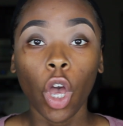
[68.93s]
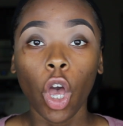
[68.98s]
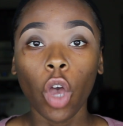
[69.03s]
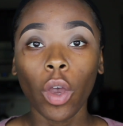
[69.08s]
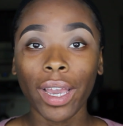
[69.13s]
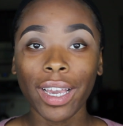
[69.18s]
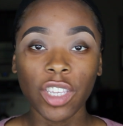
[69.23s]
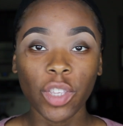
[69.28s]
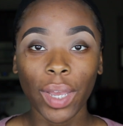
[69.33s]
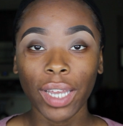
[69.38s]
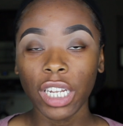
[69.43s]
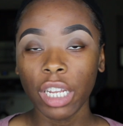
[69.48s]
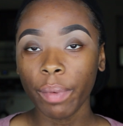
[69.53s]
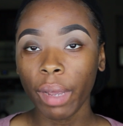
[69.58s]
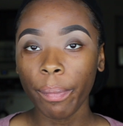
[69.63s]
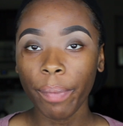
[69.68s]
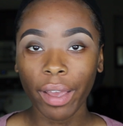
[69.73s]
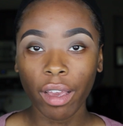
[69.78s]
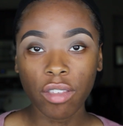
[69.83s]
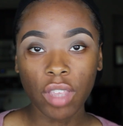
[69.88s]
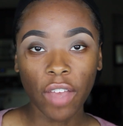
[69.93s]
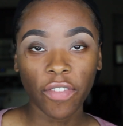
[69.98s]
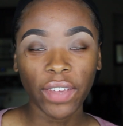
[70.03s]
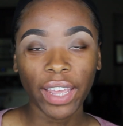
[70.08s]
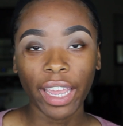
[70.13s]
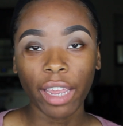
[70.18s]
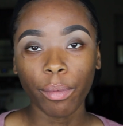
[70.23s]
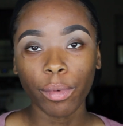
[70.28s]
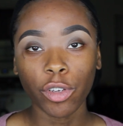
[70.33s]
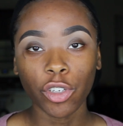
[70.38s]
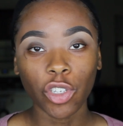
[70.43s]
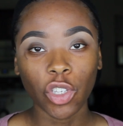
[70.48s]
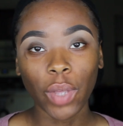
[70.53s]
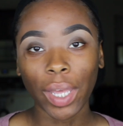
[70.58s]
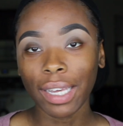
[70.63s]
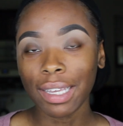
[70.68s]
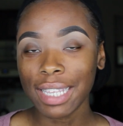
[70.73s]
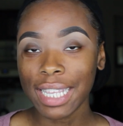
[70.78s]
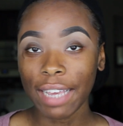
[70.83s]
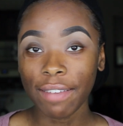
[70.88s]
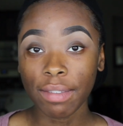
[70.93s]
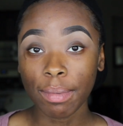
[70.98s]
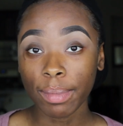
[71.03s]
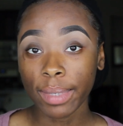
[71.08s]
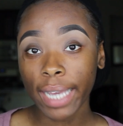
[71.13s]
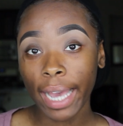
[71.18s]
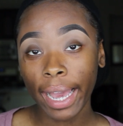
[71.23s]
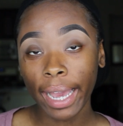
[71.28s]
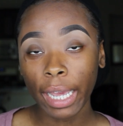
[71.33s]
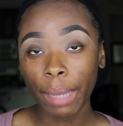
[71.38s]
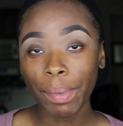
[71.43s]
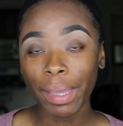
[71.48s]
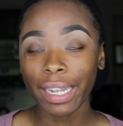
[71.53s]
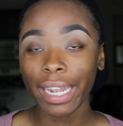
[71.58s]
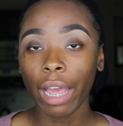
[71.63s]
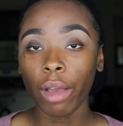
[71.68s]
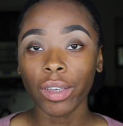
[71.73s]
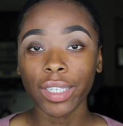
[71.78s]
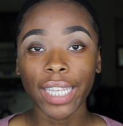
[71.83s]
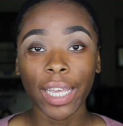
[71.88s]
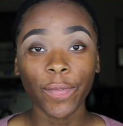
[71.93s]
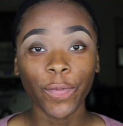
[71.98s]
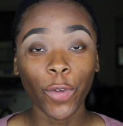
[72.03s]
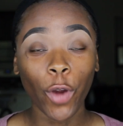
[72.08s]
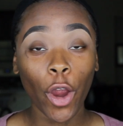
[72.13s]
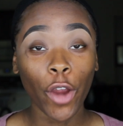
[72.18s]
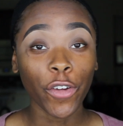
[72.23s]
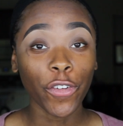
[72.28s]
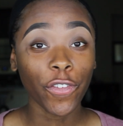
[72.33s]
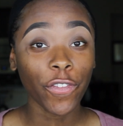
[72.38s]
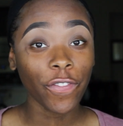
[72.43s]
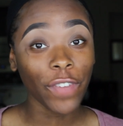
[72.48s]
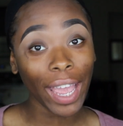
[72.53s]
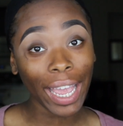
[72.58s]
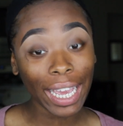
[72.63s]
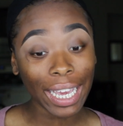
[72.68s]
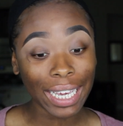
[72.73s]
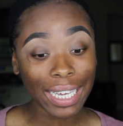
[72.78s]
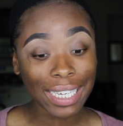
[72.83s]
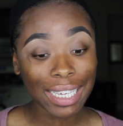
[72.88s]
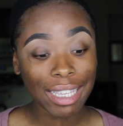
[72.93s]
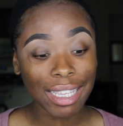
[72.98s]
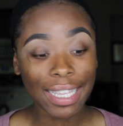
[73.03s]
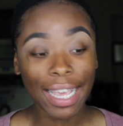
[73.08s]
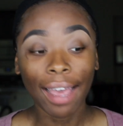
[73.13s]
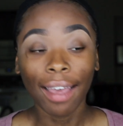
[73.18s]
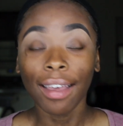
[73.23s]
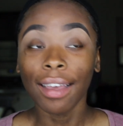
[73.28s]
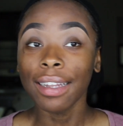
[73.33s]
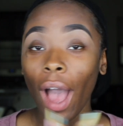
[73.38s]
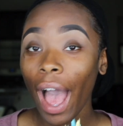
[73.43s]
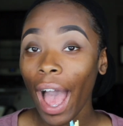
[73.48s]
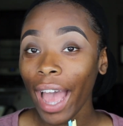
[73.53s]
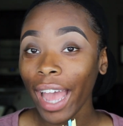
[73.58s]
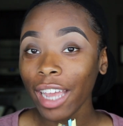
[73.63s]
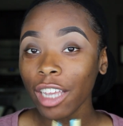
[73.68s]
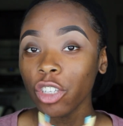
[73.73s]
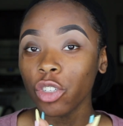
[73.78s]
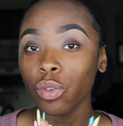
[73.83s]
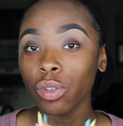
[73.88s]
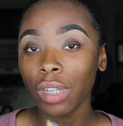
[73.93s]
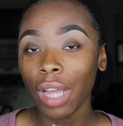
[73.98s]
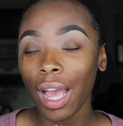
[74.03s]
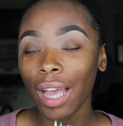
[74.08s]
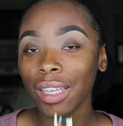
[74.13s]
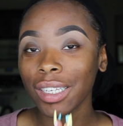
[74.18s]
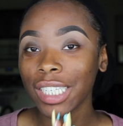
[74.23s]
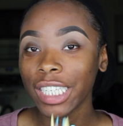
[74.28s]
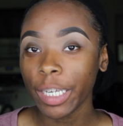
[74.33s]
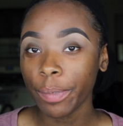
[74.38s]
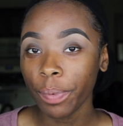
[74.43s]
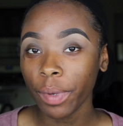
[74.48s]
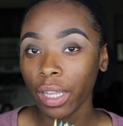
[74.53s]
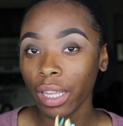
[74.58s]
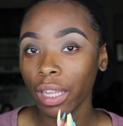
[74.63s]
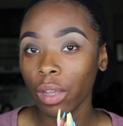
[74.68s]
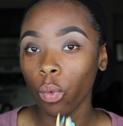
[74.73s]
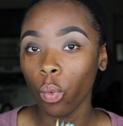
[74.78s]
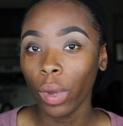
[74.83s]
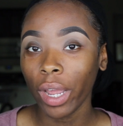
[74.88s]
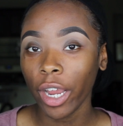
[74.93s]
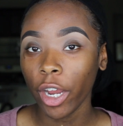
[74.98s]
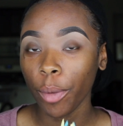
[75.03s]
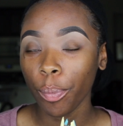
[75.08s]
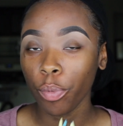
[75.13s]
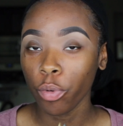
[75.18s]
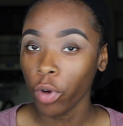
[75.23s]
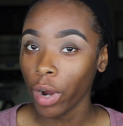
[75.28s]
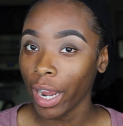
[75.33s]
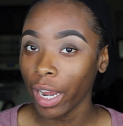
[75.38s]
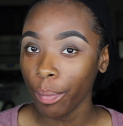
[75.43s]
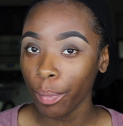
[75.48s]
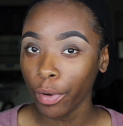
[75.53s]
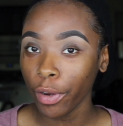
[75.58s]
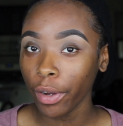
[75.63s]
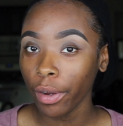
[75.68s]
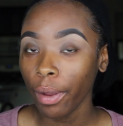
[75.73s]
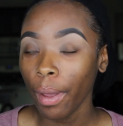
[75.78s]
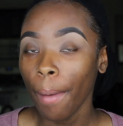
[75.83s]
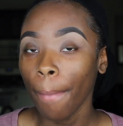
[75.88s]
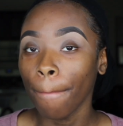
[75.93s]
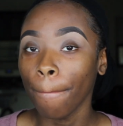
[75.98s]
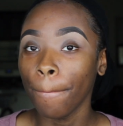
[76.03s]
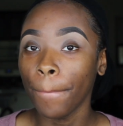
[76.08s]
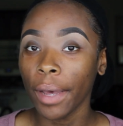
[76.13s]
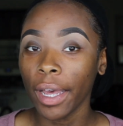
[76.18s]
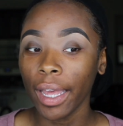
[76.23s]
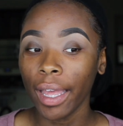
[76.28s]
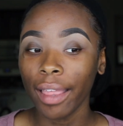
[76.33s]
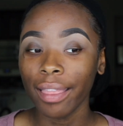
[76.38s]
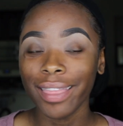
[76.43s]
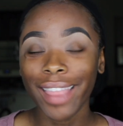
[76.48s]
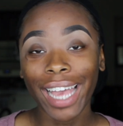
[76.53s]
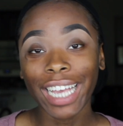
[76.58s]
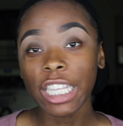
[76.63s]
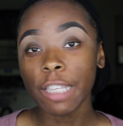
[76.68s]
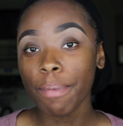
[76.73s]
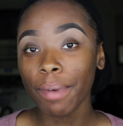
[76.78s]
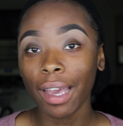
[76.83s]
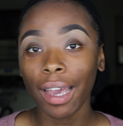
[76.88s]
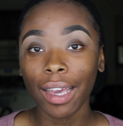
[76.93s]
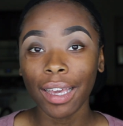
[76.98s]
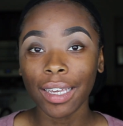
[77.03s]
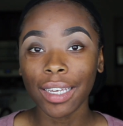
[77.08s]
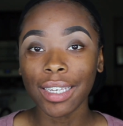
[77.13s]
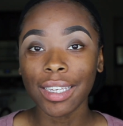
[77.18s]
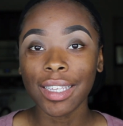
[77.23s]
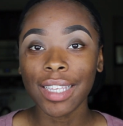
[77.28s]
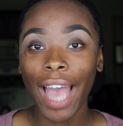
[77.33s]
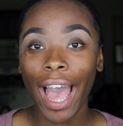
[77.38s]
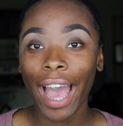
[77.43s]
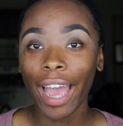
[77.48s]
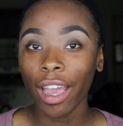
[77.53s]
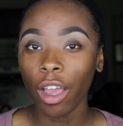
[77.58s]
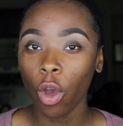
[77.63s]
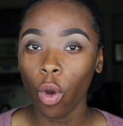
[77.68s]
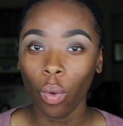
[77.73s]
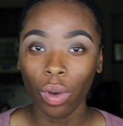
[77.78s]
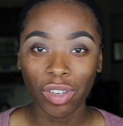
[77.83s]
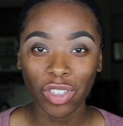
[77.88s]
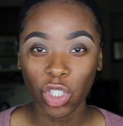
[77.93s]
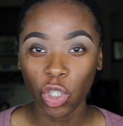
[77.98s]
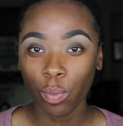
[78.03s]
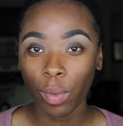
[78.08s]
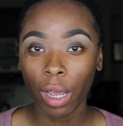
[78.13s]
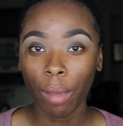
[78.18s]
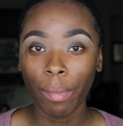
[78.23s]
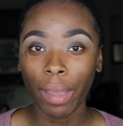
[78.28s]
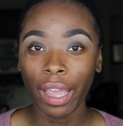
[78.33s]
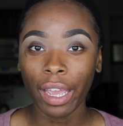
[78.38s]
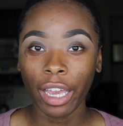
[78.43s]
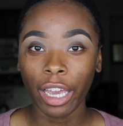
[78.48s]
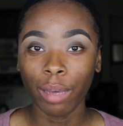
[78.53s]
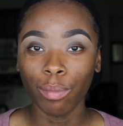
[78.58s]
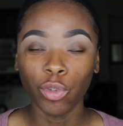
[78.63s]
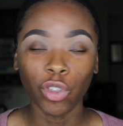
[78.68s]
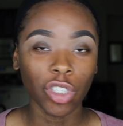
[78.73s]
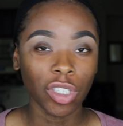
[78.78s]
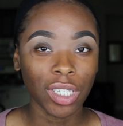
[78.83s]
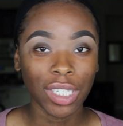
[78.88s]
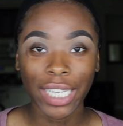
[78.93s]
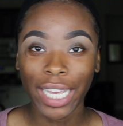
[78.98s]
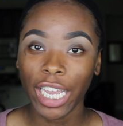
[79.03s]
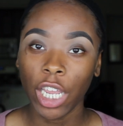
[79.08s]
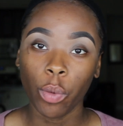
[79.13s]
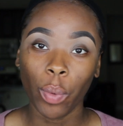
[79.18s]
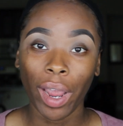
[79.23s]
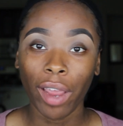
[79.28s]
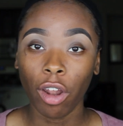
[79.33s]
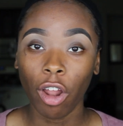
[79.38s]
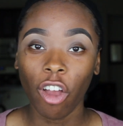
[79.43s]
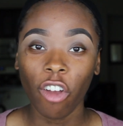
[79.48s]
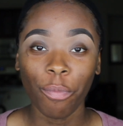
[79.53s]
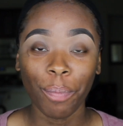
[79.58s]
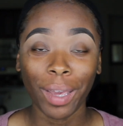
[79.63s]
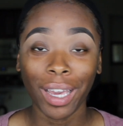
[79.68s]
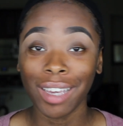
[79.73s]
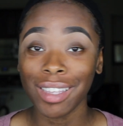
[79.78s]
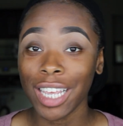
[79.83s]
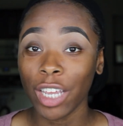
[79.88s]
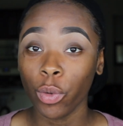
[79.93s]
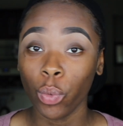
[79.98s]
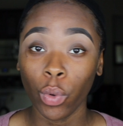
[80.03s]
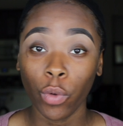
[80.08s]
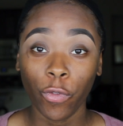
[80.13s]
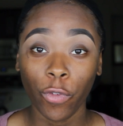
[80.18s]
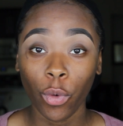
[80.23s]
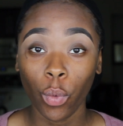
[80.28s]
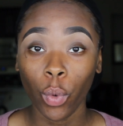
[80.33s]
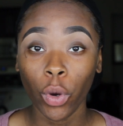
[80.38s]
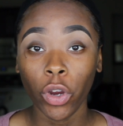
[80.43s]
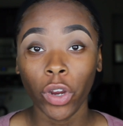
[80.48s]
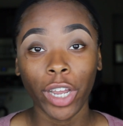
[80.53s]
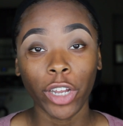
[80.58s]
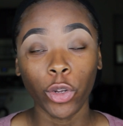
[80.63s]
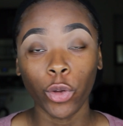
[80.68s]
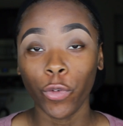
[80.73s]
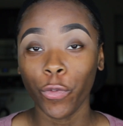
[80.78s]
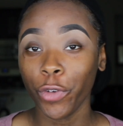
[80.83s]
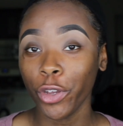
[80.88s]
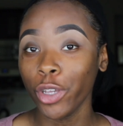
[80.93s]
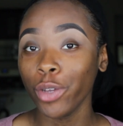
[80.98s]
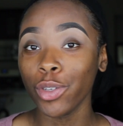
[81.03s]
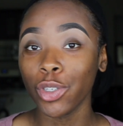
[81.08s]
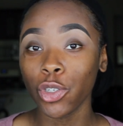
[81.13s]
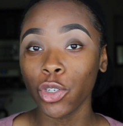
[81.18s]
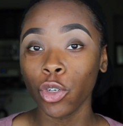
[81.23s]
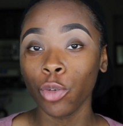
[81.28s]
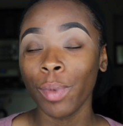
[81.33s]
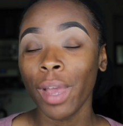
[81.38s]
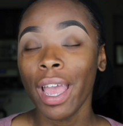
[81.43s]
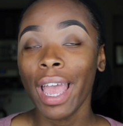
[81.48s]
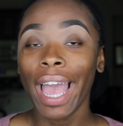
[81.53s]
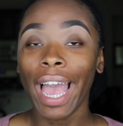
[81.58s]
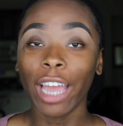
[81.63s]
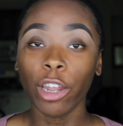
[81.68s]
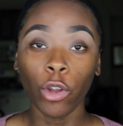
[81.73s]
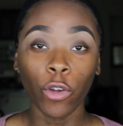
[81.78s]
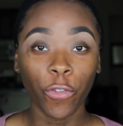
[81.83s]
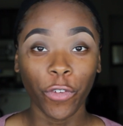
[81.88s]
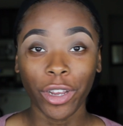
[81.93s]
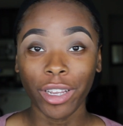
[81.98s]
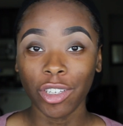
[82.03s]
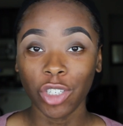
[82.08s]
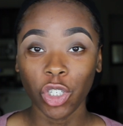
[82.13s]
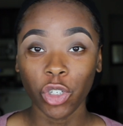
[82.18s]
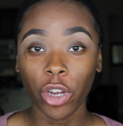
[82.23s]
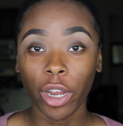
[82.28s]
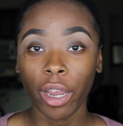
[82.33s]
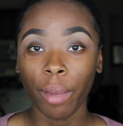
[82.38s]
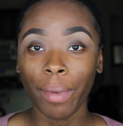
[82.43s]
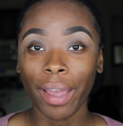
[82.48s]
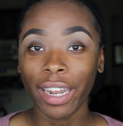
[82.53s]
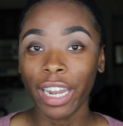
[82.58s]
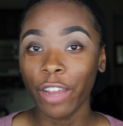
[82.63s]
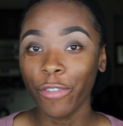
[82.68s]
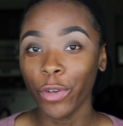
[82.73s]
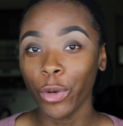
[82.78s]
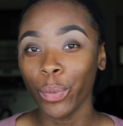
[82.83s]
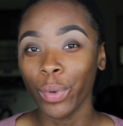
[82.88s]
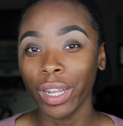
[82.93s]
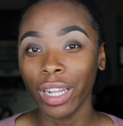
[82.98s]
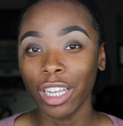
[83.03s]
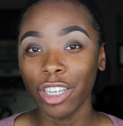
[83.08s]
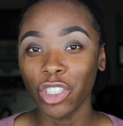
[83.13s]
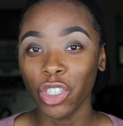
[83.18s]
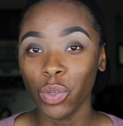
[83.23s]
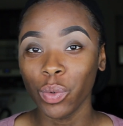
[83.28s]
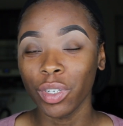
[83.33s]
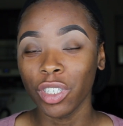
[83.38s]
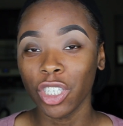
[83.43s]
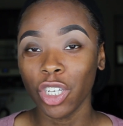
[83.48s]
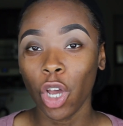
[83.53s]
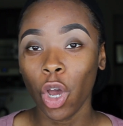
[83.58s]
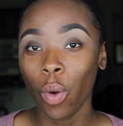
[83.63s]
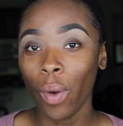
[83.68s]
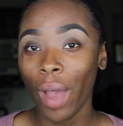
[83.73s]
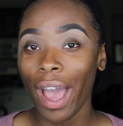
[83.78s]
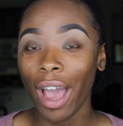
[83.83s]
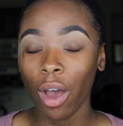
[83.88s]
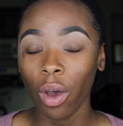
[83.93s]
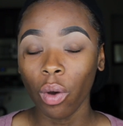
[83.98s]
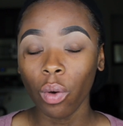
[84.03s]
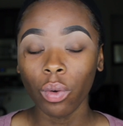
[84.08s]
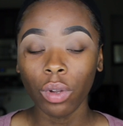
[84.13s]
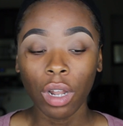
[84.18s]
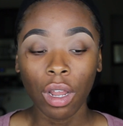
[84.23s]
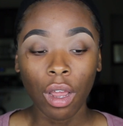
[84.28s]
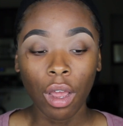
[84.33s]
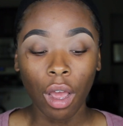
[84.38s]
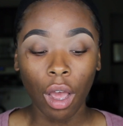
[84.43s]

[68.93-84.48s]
Okay, so I did my brows off camera just so I can save some time and now it's time for our face. I do not typically wear primer, but that's because I always do my makeup just to take it right off because I do it for work, I do it for YouTube, I do it for Instagram. I never really do it to go out.